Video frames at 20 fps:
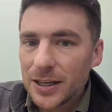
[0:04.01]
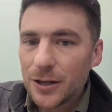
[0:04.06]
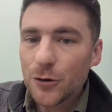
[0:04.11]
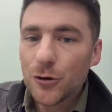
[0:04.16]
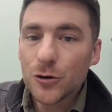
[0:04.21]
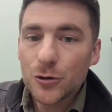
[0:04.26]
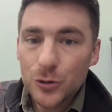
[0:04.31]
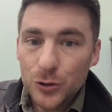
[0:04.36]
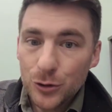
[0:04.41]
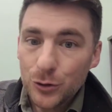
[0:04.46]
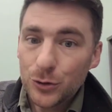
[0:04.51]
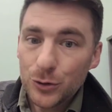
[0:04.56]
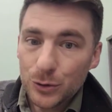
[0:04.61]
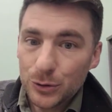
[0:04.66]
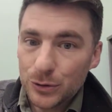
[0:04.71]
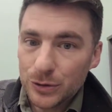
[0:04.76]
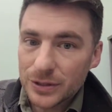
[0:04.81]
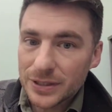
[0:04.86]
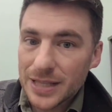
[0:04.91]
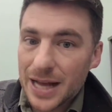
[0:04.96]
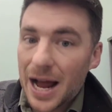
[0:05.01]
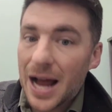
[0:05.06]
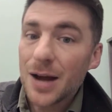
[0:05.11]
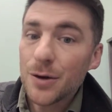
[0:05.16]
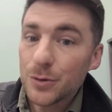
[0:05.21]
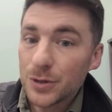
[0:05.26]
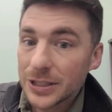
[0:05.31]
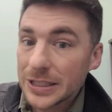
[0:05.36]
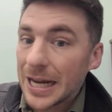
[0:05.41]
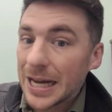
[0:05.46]
here are two tools that
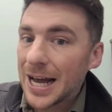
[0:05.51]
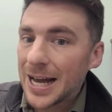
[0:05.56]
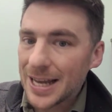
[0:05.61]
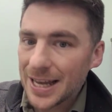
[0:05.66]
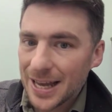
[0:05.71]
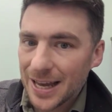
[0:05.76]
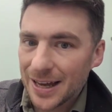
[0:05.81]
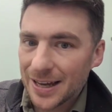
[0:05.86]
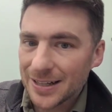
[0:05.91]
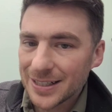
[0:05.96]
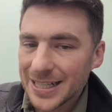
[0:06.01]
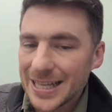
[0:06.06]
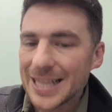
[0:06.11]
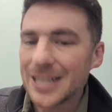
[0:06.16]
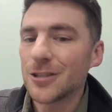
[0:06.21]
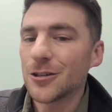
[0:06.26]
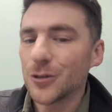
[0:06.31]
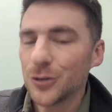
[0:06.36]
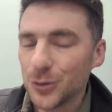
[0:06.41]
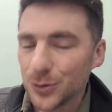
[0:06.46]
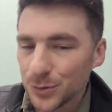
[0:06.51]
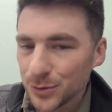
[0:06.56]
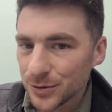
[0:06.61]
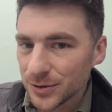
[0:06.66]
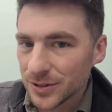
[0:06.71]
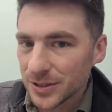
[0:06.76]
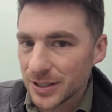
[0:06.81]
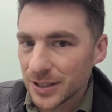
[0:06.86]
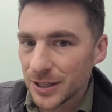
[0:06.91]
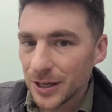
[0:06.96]
I wish I had and
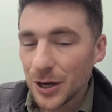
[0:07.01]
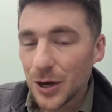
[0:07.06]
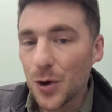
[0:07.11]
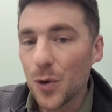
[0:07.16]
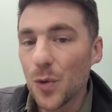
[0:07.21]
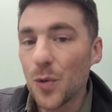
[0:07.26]
used